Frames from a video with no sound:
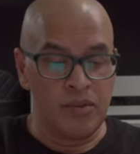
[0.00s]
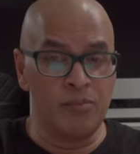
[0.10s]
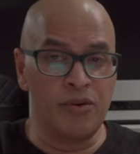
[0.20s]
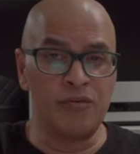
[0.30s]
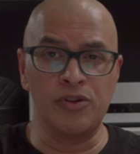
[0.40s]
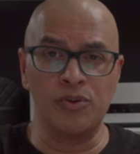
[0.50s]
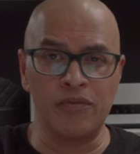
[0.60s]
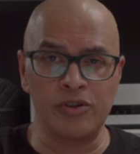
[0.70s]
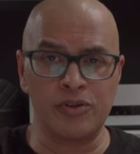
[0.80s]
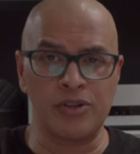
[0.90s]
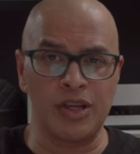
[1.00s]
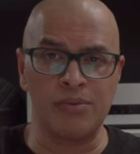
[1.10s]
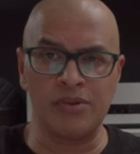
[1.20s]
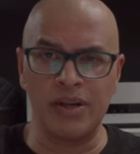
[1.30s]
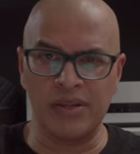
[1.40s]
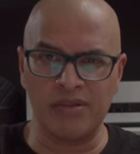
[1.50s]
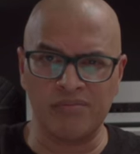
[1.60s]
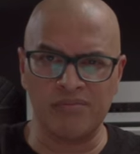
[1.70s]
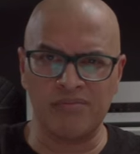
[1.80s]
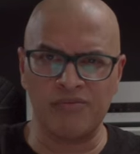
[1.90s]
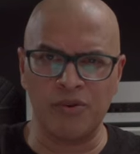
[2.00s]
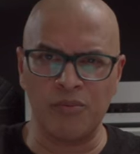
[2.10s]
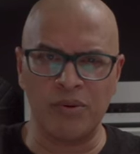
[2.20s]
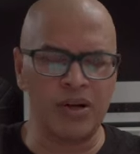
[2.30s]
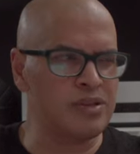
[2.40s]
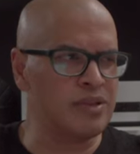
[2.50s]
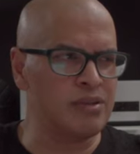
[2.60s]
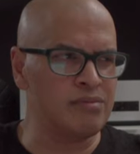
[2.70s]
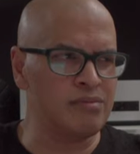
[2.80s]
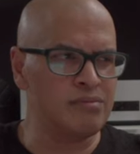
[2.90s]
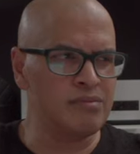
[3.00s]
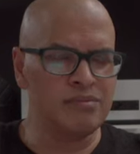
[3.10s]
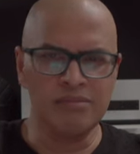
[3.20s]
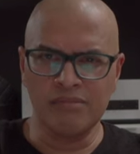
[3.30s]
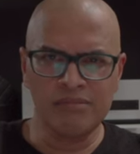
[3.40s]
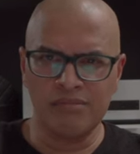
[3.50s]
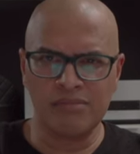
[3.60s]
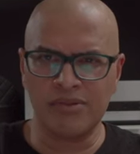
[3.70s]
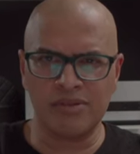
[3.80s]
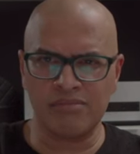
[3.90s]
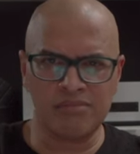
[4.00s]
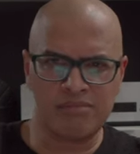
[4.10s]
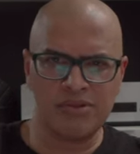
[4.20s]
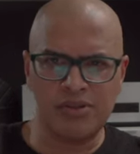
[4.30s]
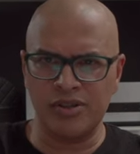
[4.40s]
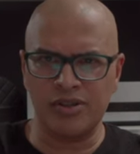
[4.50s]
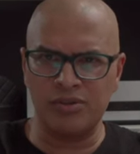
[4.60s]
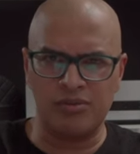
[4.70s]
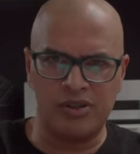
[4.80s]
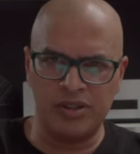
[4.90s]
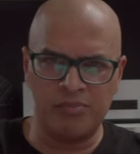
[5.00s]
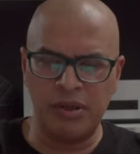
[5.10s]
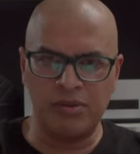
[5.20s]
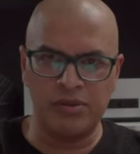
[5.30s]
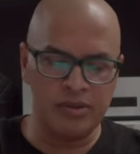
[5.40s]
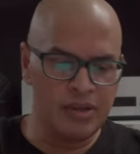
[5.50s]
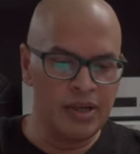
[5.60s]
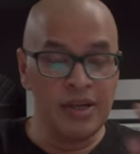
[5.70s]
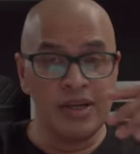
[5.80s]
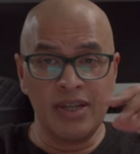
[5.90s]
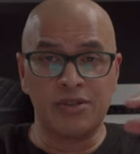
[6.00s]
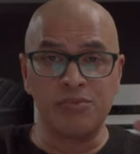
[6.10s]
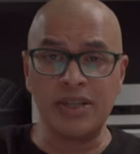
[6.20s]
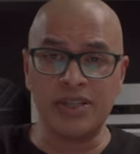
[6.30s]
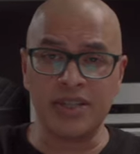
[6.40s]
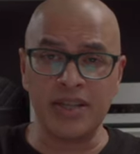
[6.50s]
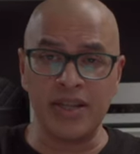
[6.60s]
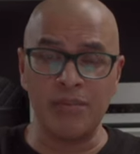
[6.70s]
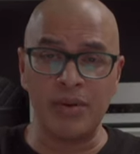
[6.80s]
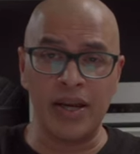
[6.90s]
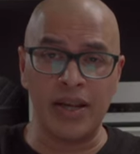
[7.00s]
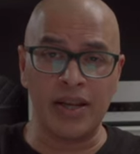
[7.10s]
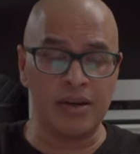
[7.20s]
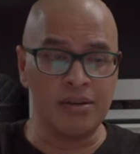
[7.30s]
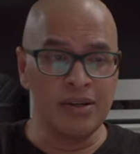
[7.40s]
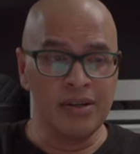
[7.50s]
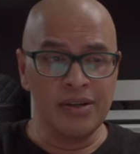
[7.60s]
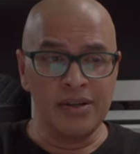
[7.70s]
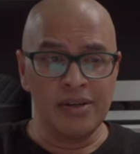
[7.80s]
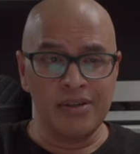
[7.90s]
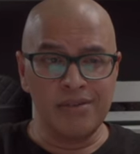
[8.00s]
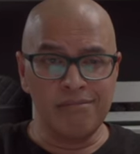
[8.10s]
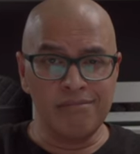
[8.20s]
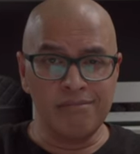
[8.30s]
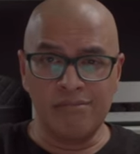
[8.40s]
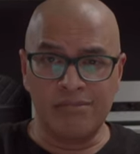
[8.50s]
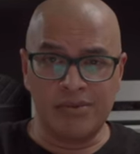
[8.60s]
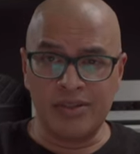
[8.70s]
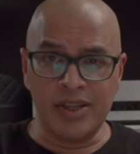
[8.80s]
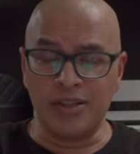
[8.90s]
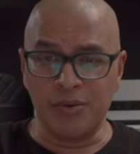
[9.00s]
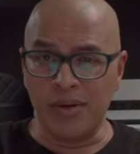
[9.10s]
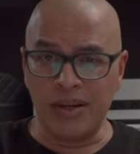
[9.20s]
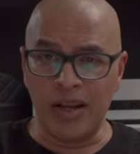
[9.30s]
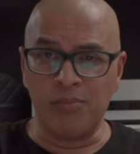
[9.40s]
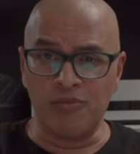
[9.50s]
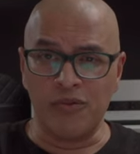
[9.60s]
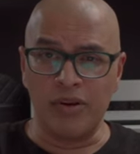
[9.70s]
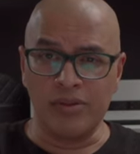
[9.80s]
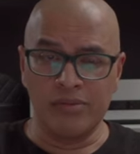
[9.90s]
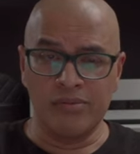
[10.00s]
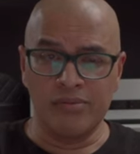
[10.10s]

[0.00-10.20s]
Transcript: But if you do have a turntable and a phono box, then you could just use these speakers. It's really just eliminating the integrated amplifier.